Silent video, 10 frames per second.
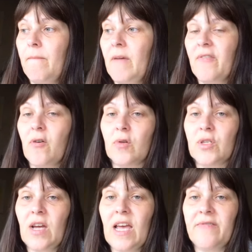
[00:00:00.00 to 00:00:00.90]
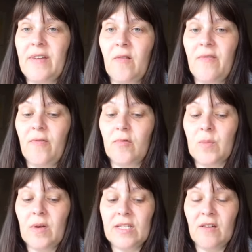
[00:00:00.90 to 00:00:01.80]
Of course, I have now forced
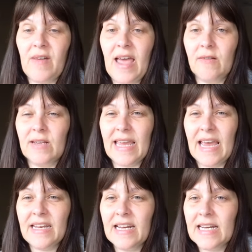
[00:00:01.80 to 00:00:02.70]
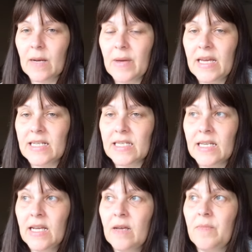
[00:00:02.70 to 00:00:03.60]
myself out again a little bit
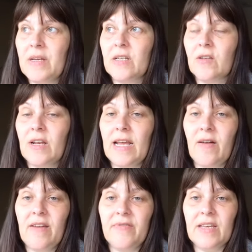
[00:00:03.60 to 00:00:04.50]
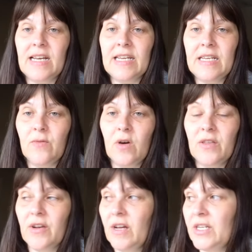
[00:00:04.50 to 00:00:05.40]
because I now have the cleaning work
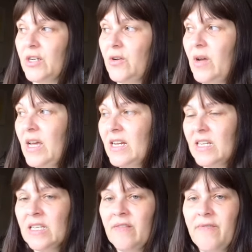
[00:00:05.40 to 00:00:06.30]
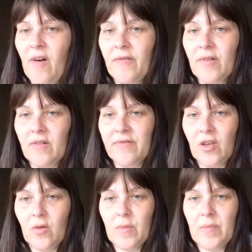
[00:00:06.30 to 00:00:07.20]
that I do. It doesn't involve a lot of
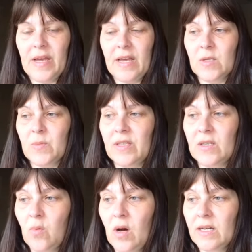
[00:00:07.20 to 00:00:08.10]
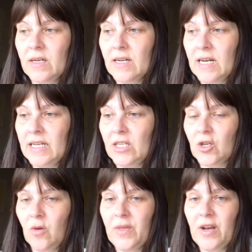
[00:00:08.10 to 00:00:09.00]
human beings, but there's one cleaning
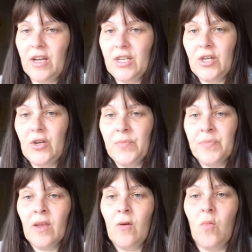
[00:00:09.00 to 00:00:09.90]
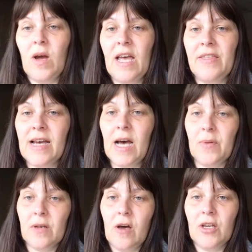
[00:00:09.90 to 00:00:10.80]
job that I do where the
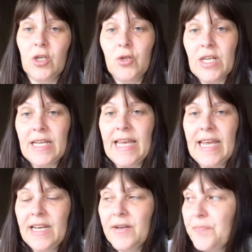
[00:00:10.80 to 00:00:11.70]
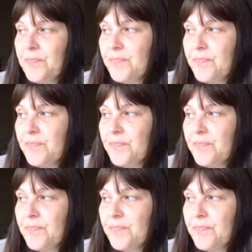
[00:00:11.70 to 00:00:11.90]
couple are usually in,